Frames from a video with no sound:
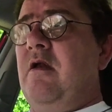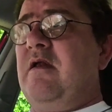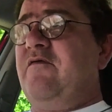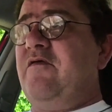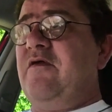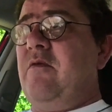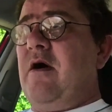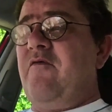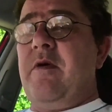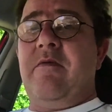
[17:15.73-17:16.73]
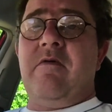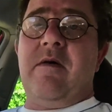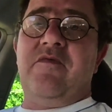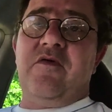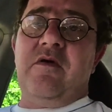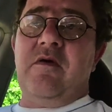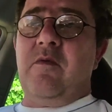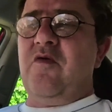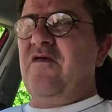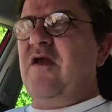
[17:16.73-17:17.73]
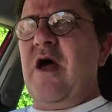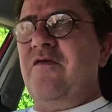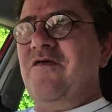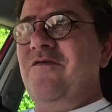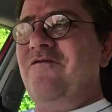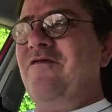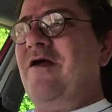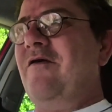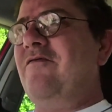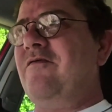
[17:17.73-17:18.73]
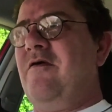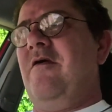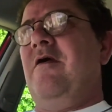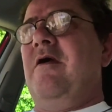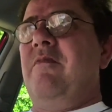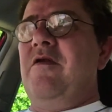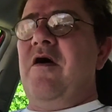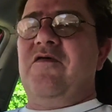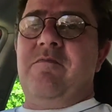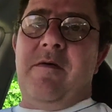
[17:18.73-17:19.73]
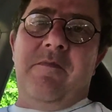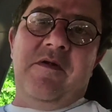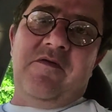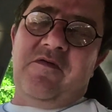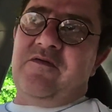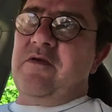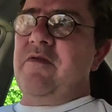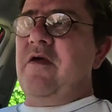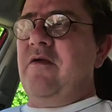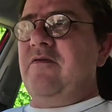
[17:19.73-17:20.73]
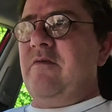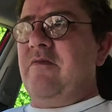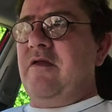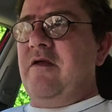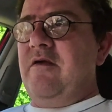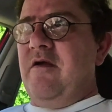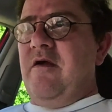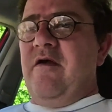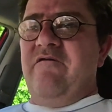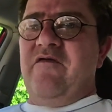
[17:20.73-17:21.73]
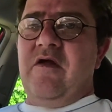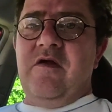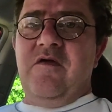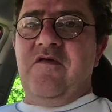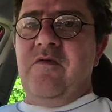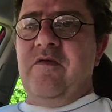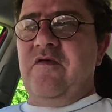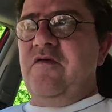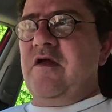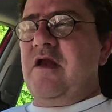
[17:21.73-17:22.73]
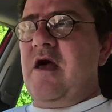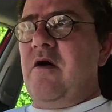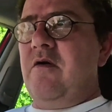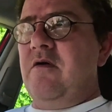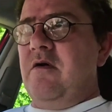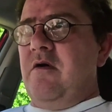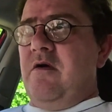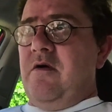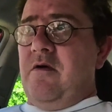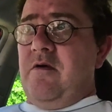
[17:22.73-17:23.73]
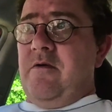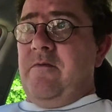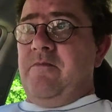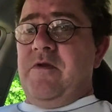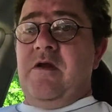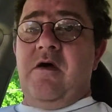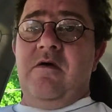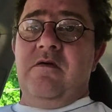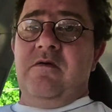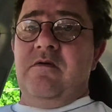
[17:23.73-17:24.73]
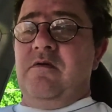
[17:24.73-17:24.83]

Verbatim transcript: I'd love to see what other people are up to. I watched loads of YouTube videos. It'd be nice to bump into some of the some of the fellow YouTubers on the canal. You know,